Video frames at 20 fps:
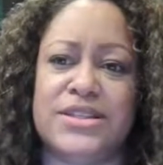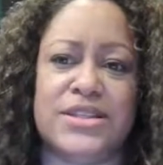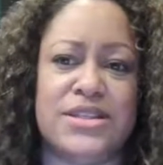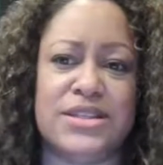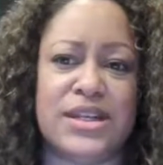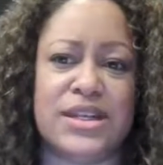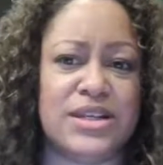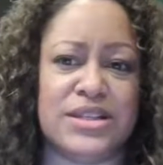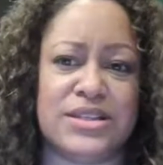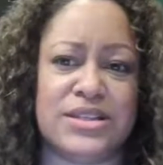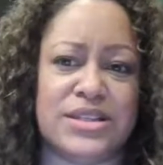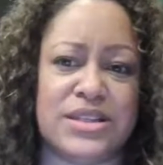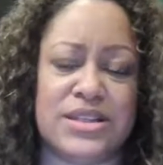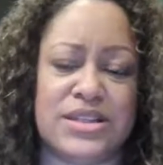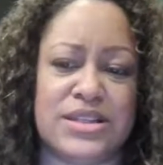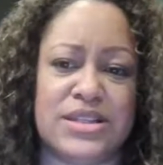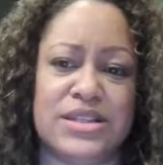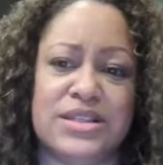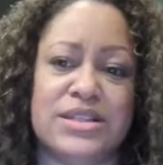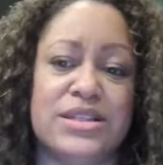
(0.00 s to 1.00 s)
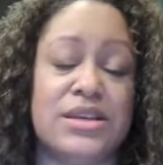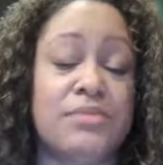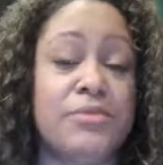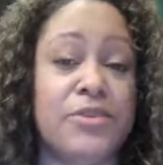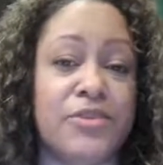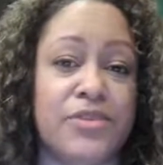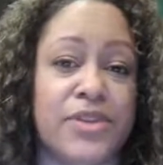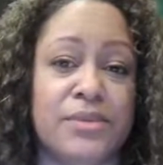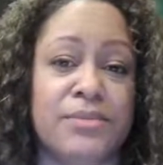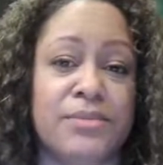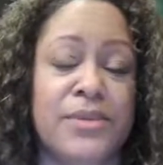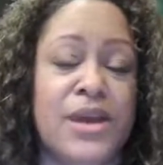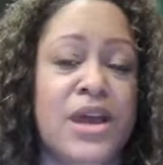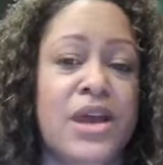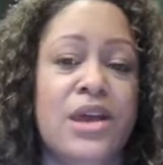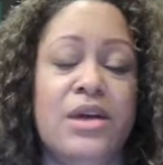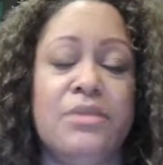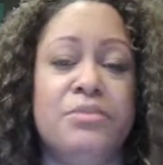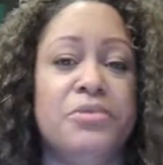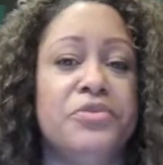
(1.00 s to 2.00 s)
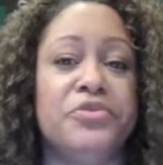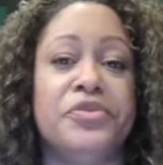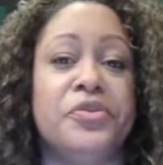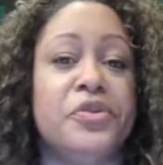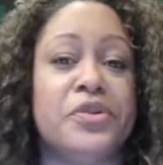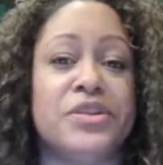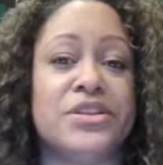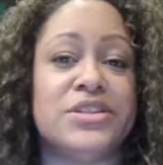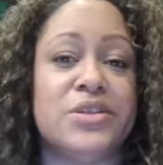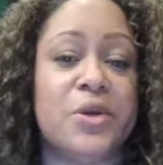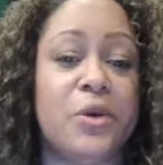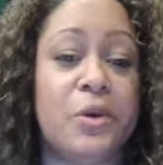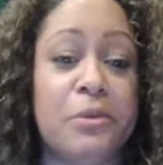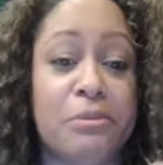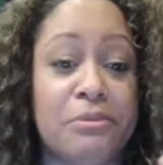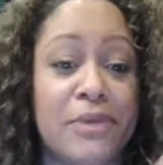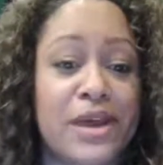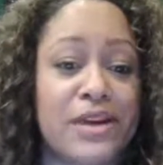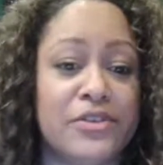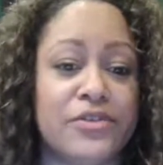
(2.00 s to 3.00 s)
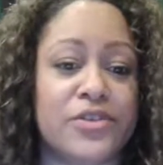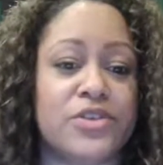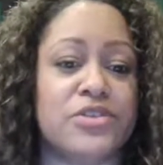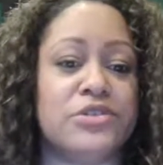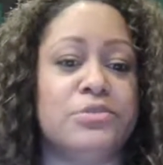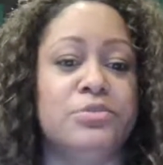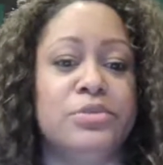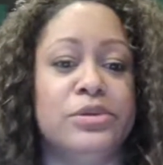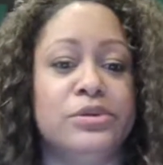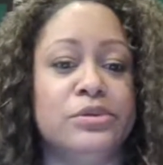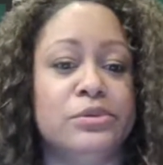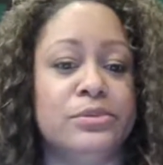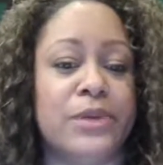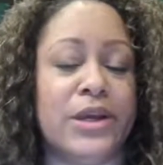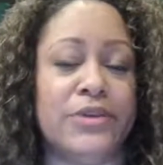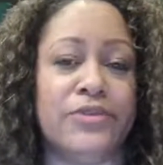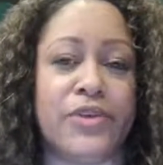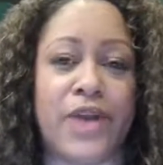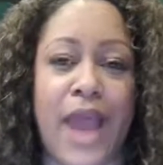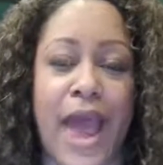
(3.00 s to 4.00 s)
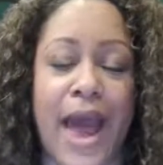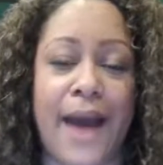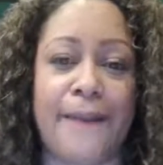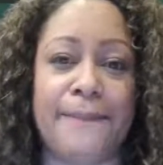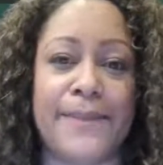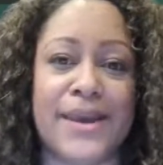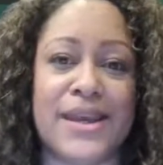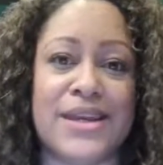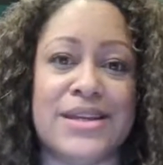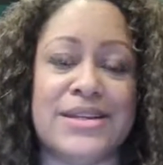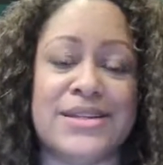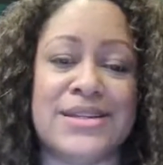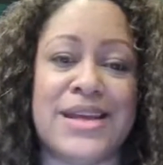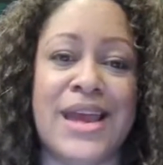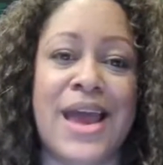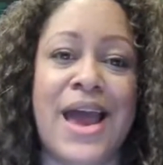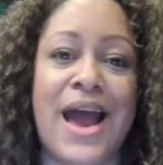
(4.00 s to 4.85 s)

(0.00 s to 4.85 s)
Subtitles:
that existed, some of them, before this whole metaverse boom ever happened.